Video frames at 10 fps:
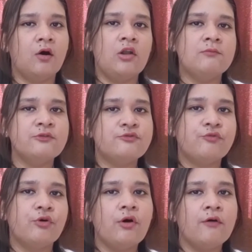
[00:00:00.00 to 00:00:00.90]
almost
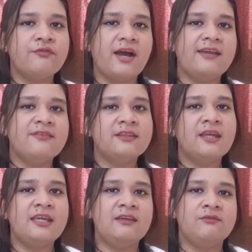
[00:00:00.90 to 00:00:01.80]
4 or 5 in
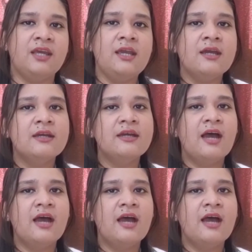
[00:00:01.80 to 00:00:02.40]
the evening.